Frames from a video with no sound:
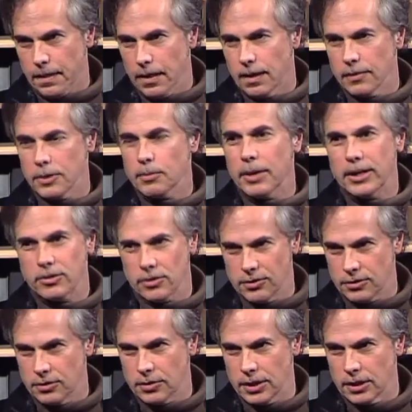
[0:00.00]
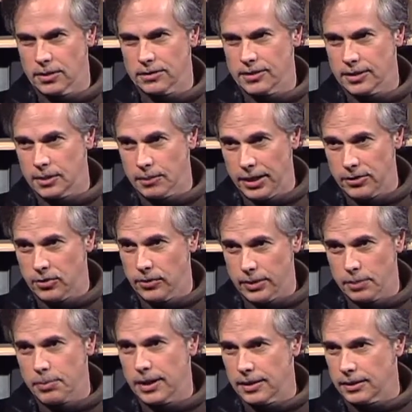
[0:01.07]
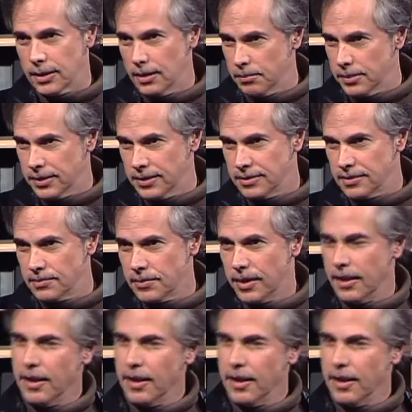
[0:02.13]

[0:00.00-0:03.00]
of the major studios and the major independent companies.